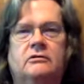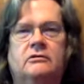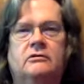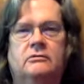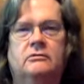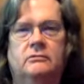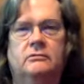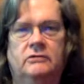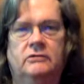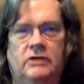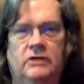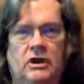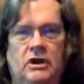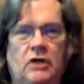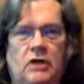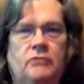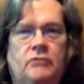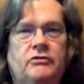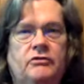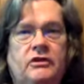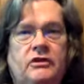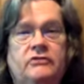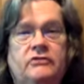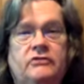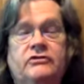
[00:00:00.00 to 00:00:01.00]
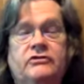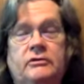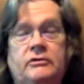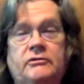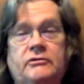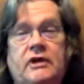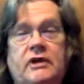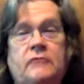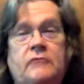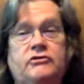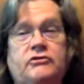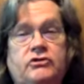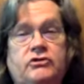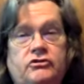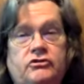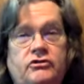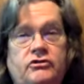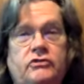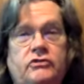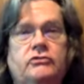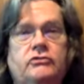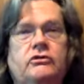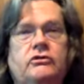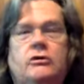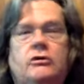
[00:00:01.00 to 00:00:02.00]
you know, and then sometimes you do,
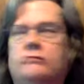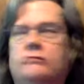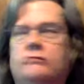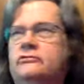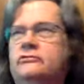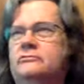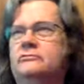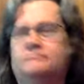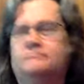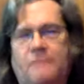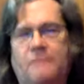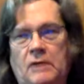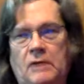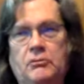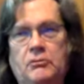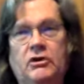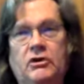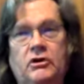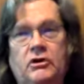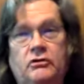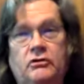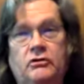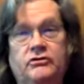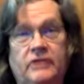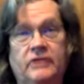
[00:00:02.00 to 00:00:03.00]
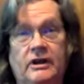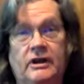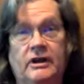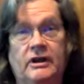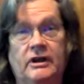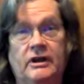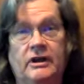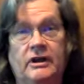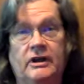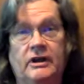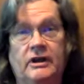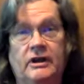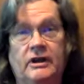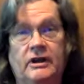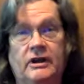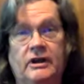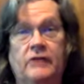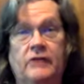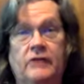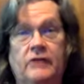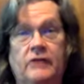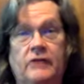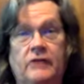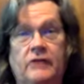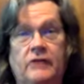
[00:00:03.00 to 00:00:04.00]
you go, I'm going to go sit
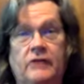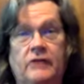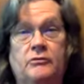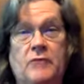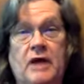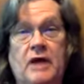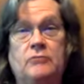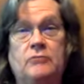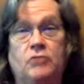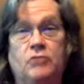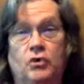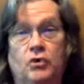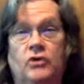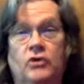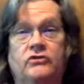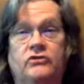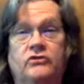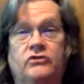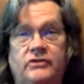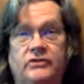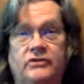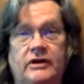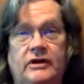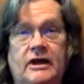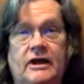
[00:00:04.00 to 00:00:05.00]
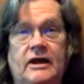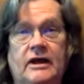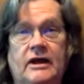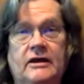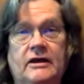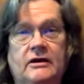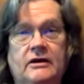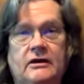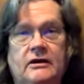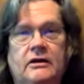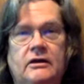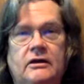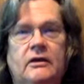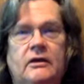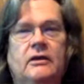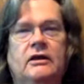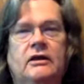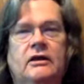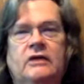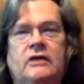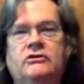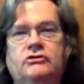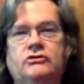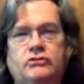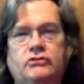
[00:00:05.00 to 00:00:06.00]
on the back porch today. Yeah. And
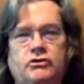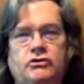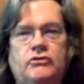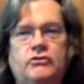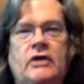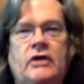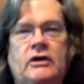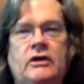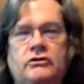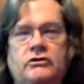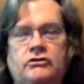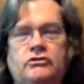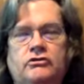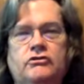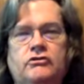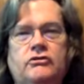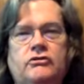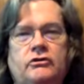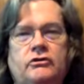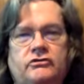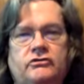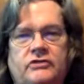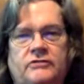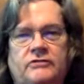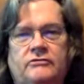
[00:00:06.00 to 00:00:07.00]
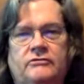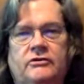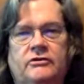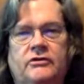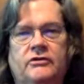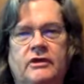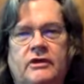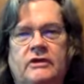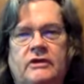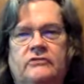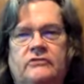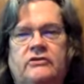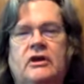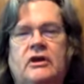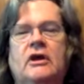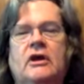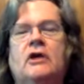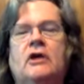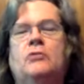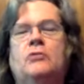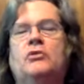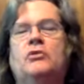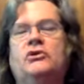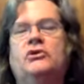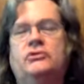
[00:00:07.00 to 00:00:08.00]
you do that, you do those different things,
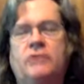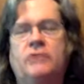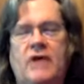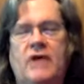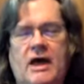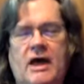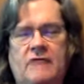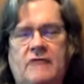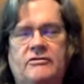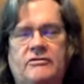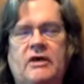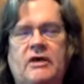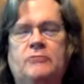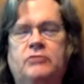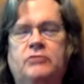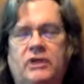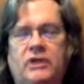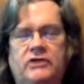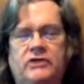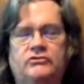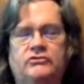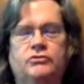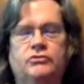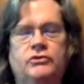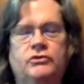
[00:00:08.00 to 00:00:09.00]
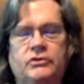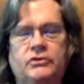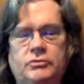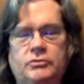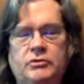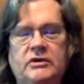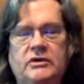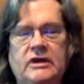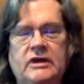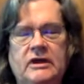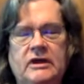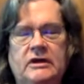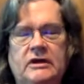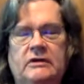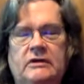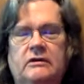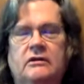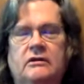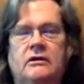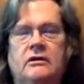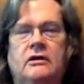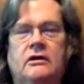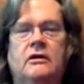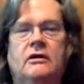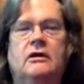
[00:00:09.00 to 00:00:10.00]
but you have that place where you begin.
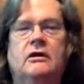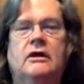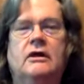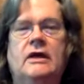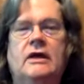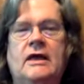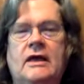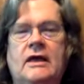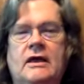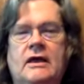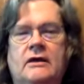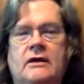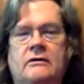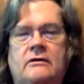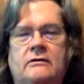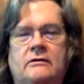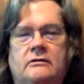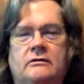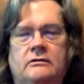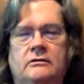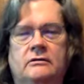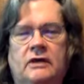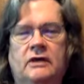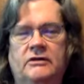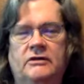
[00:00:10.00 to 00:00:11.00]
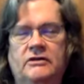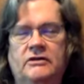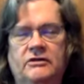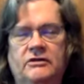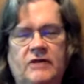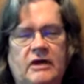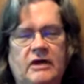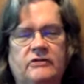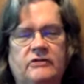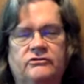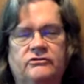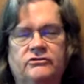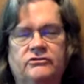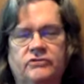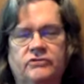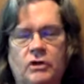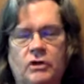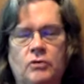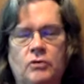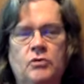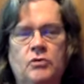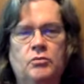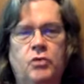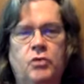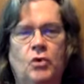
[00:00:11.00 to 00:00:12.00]
And I think that is so
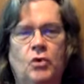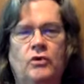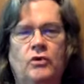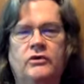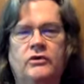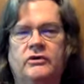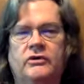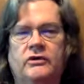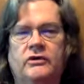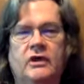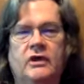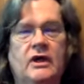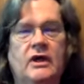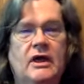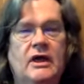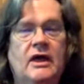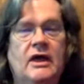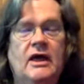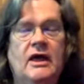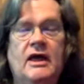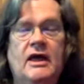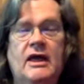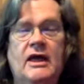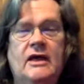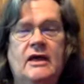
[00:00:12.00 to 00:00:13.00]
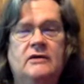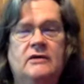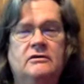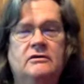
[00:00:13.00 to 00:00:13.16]
important. And